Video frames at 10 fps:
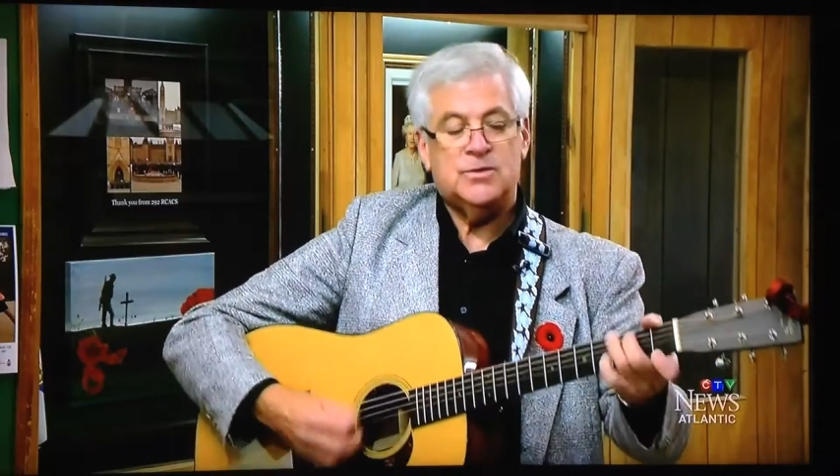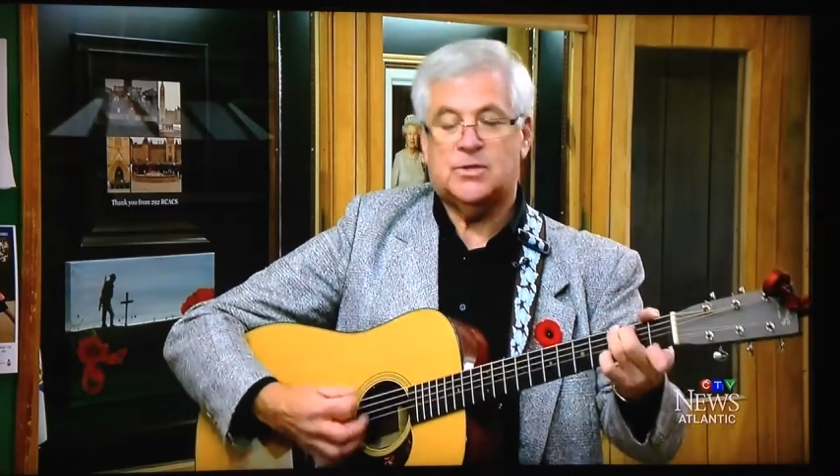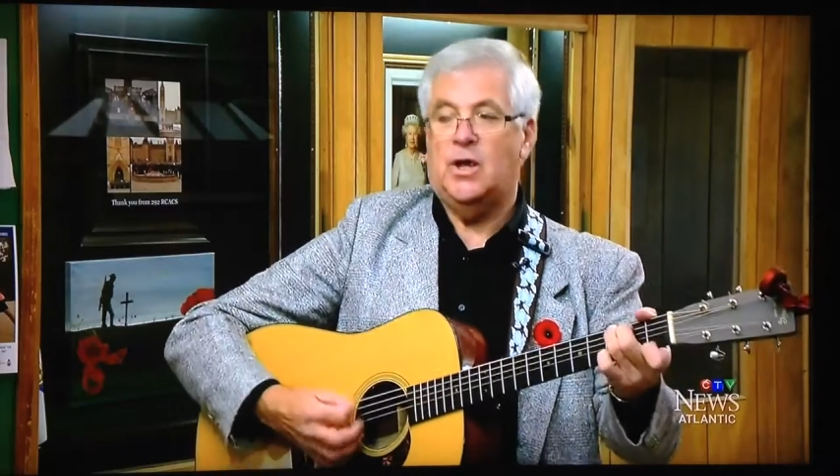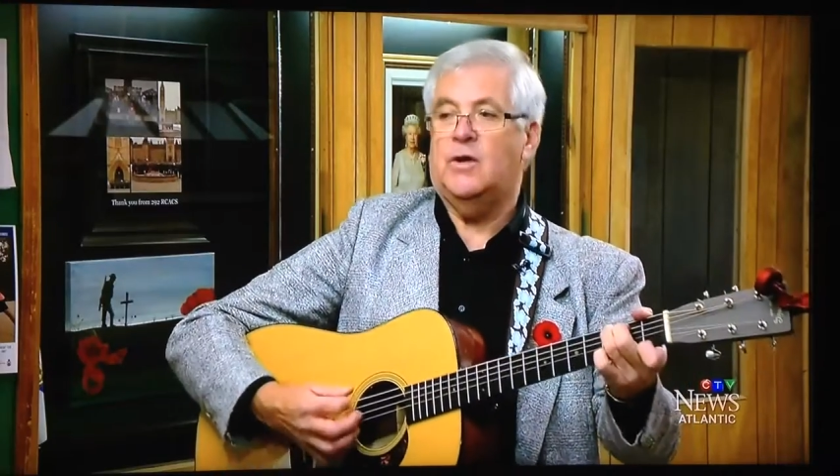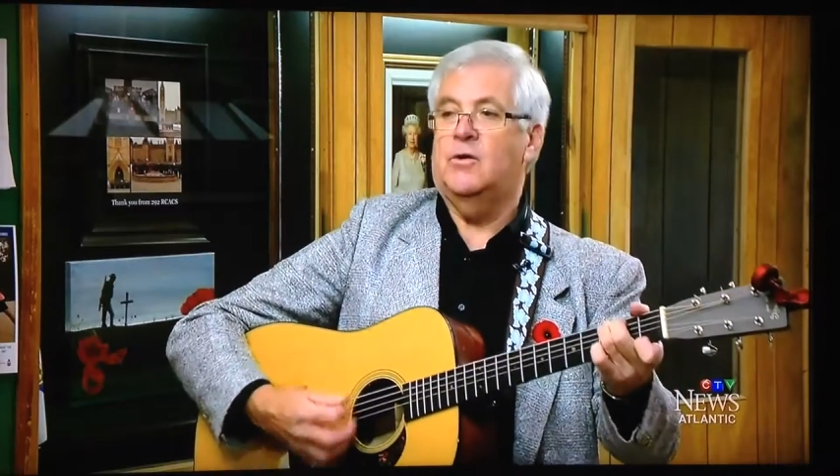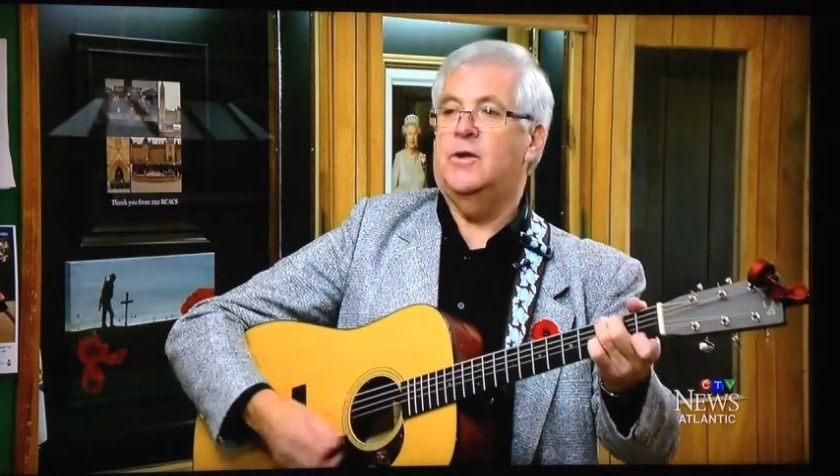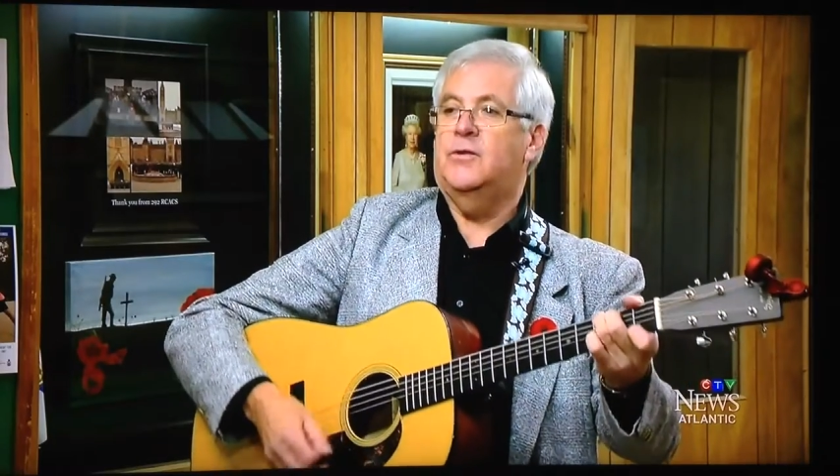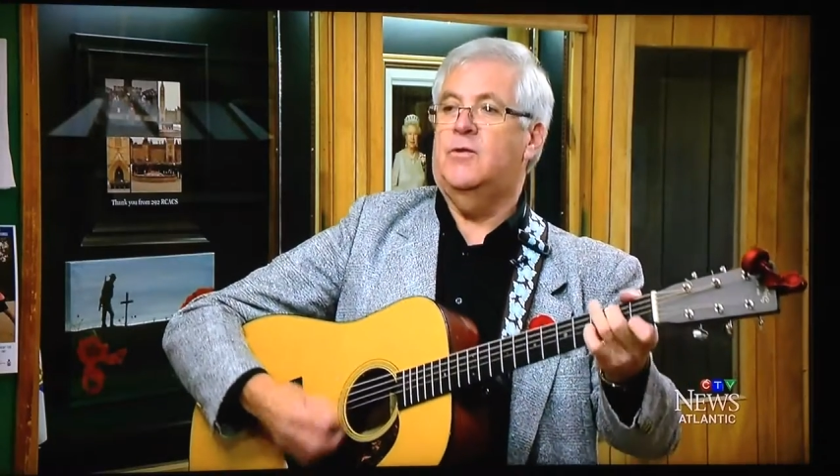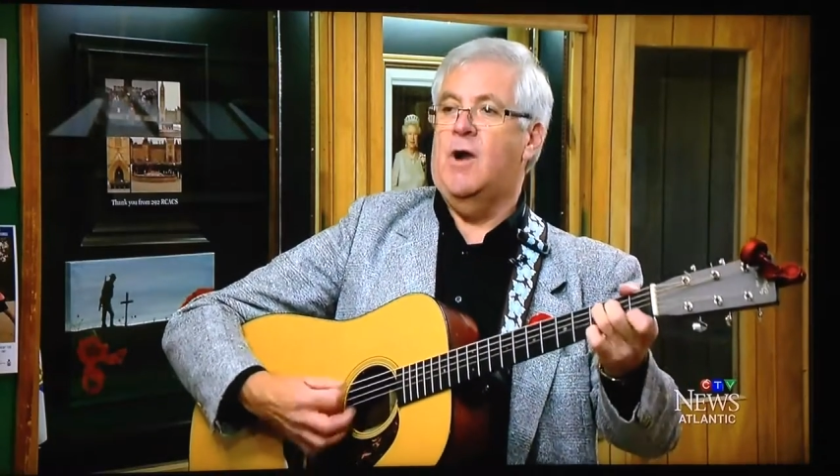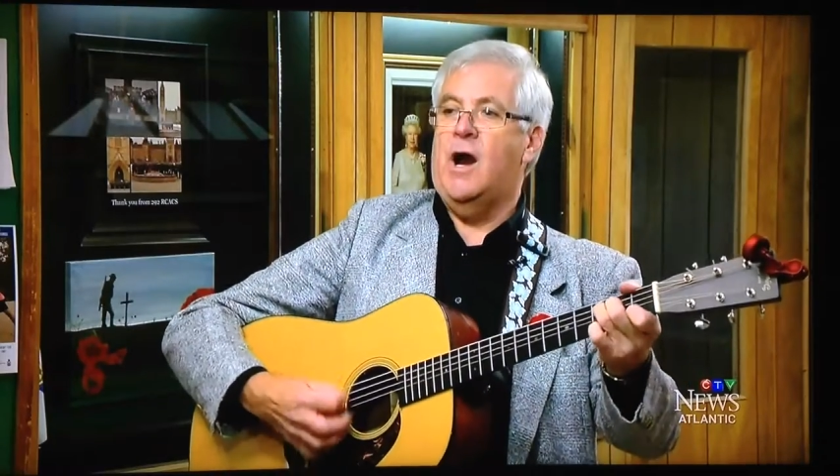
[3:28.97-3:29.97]

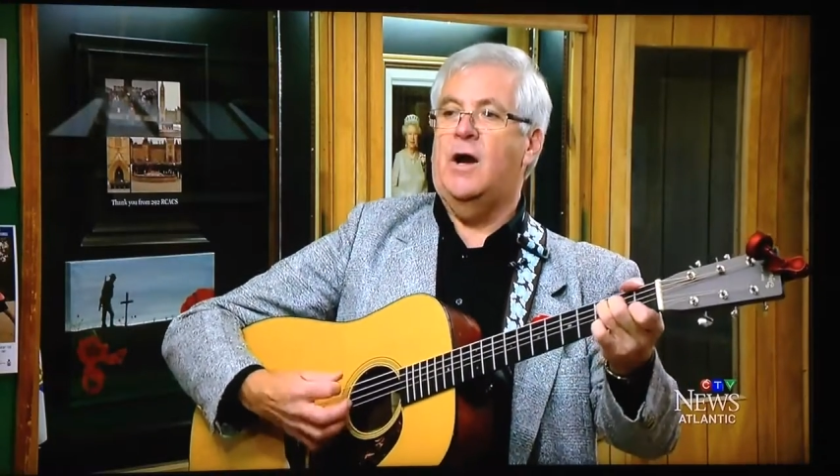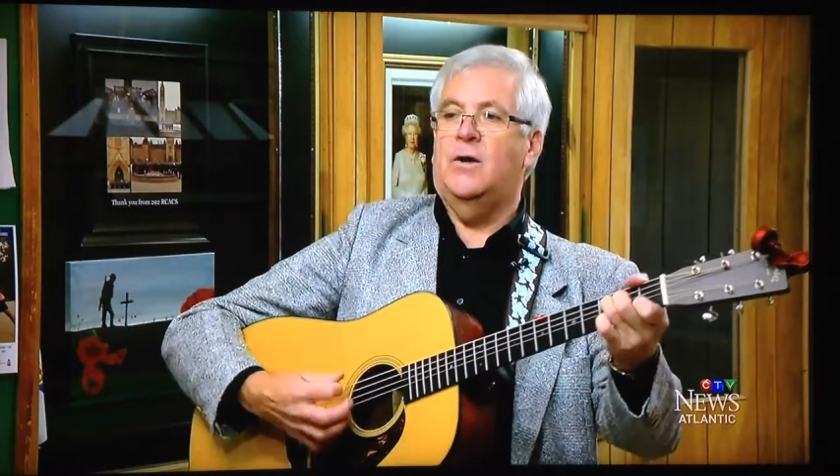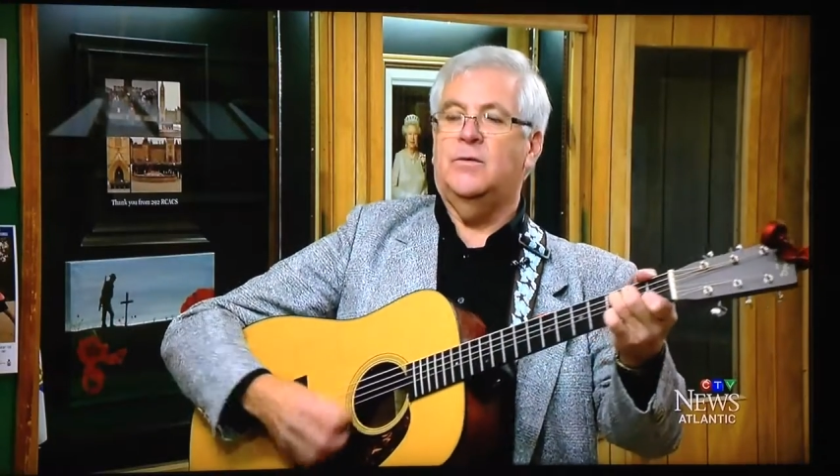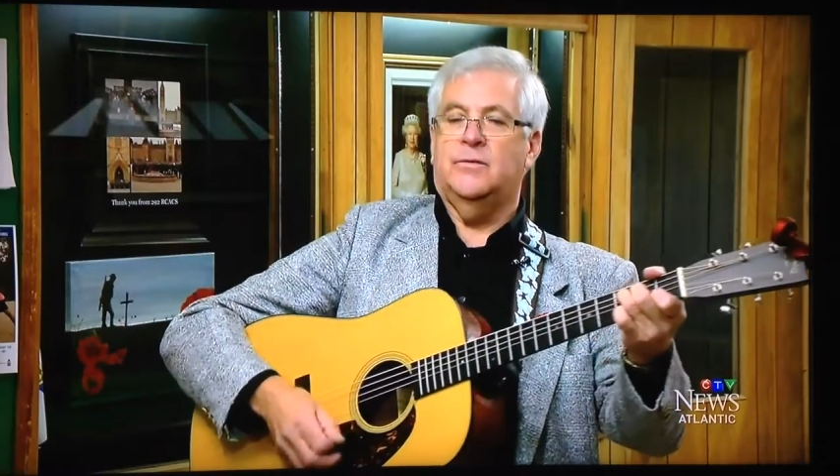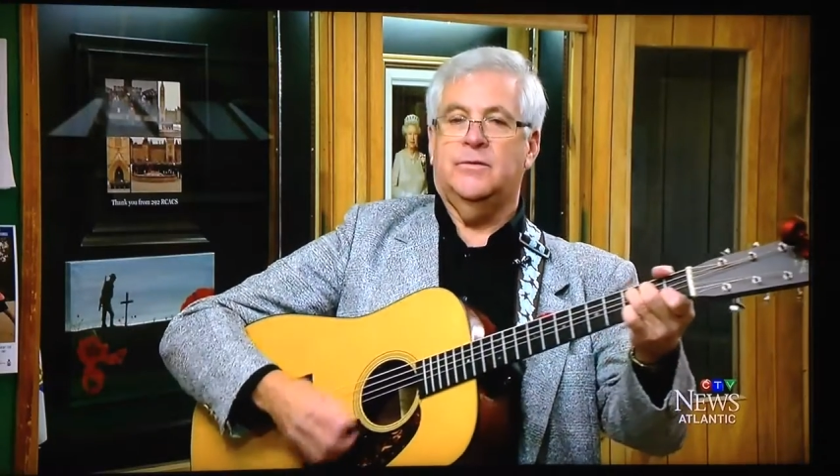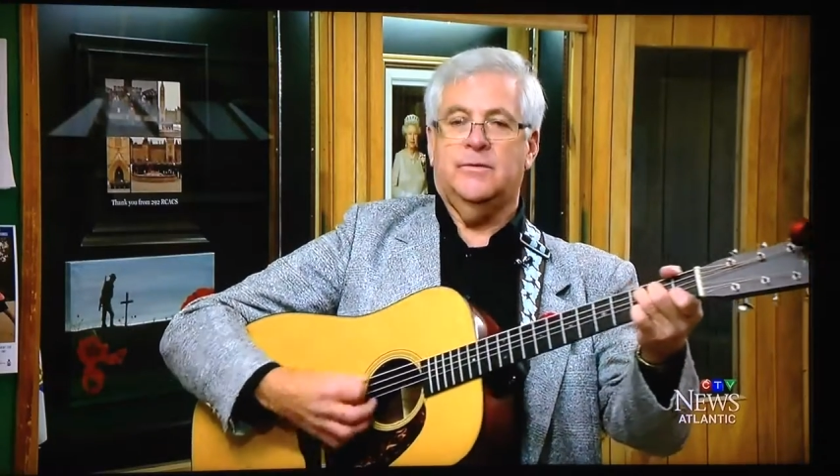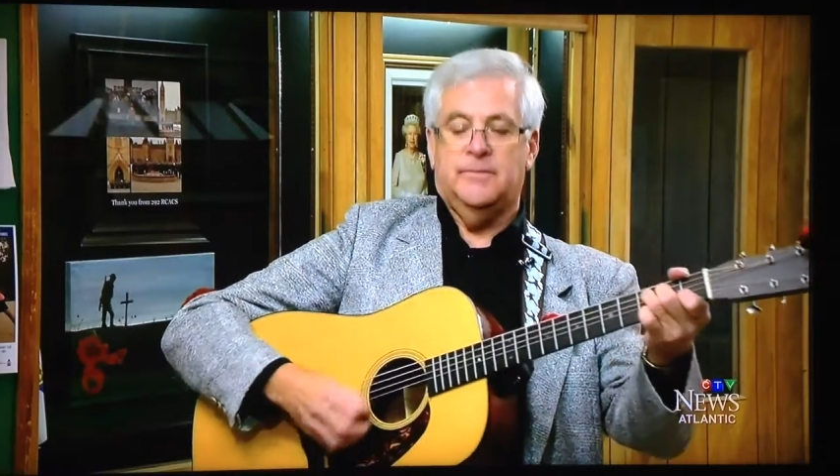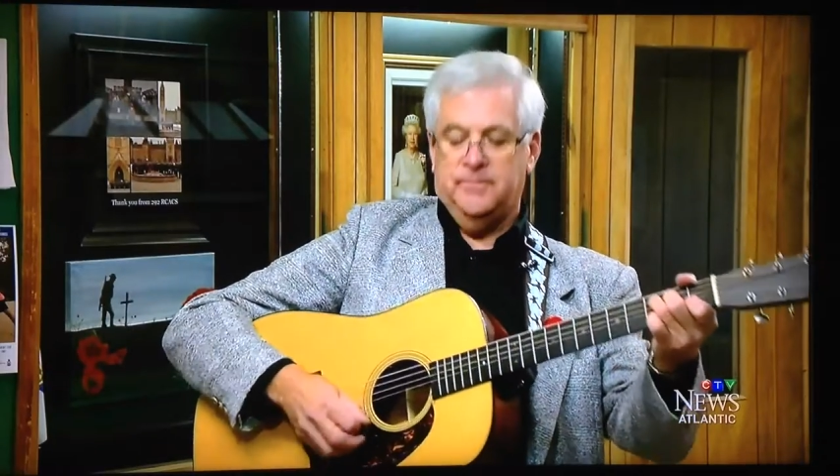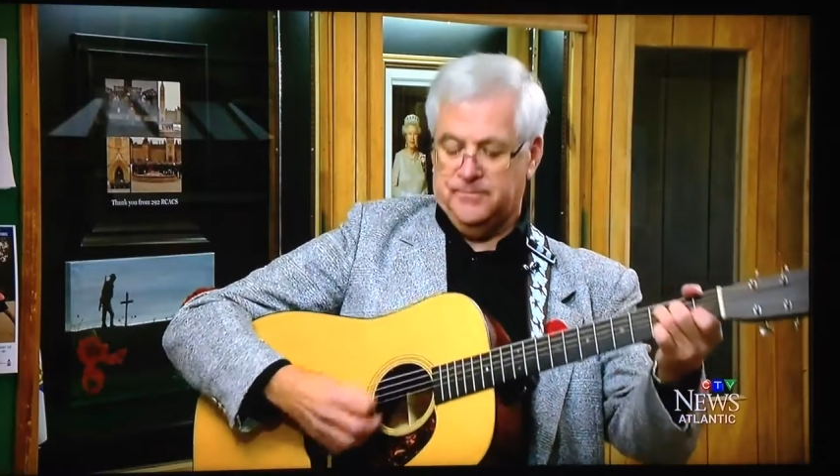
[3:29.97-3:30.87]
sacred ground.